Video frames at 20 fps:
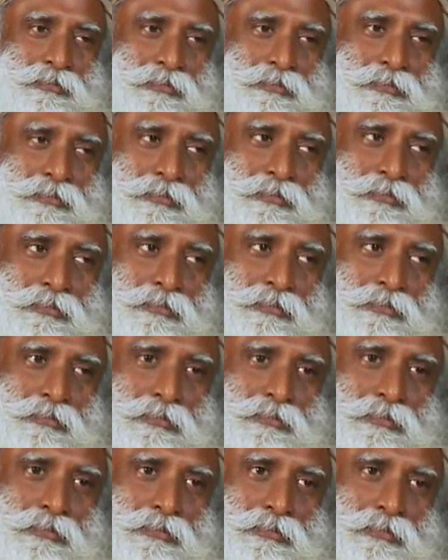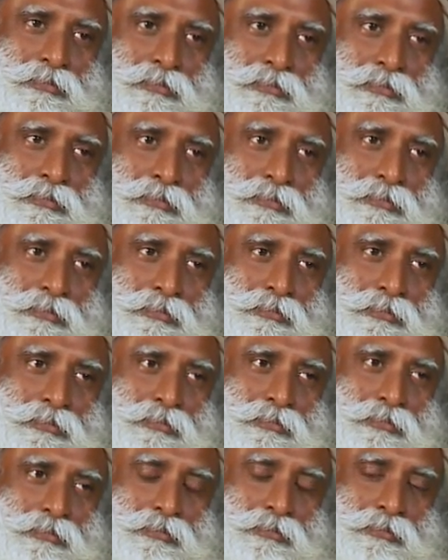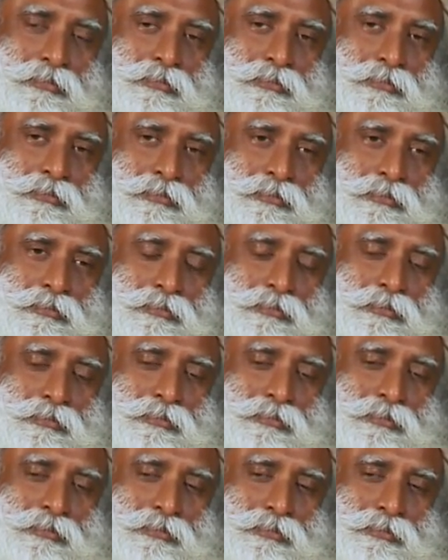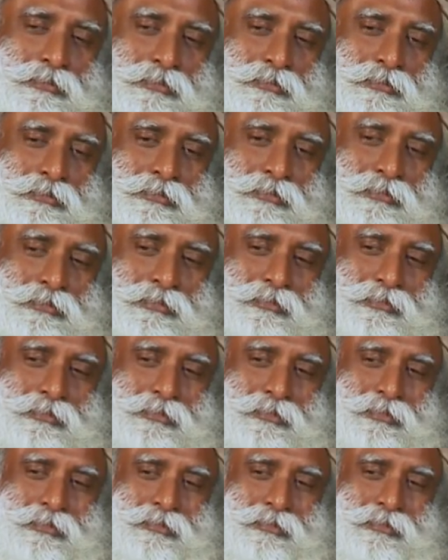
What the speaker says: (no one is talking)